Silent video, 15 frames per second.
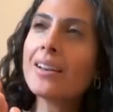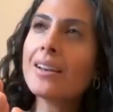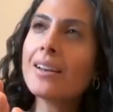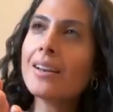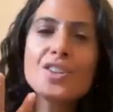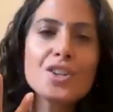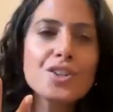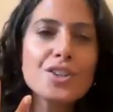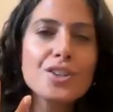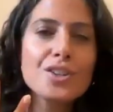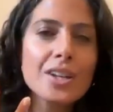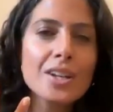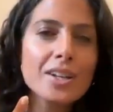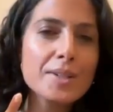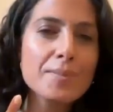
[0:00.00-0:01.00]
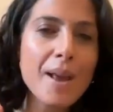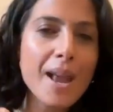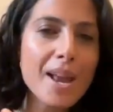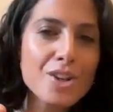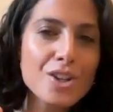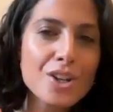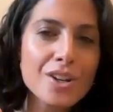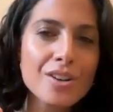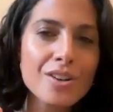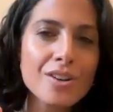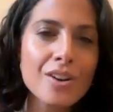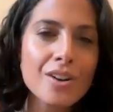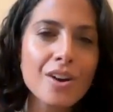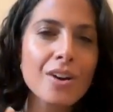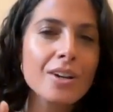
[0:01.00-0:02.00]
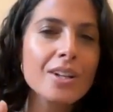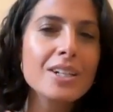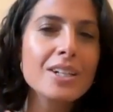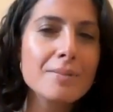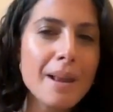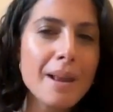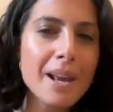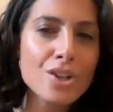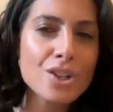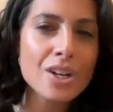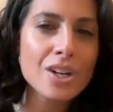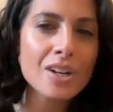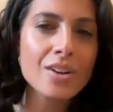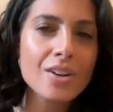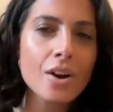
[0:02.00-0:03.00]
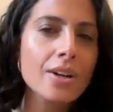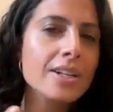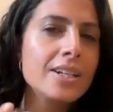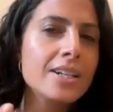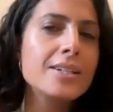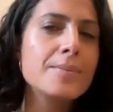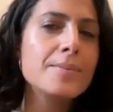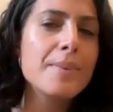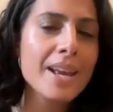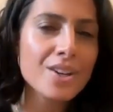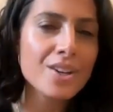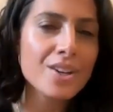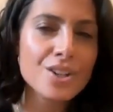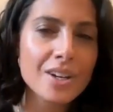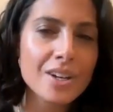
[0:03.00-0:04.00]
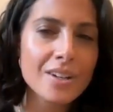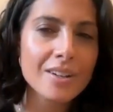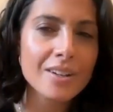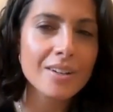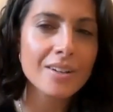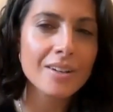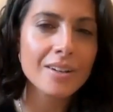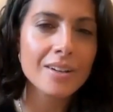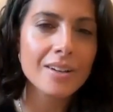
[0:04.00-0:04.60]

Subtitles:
it's just expansion on expansion on expansion.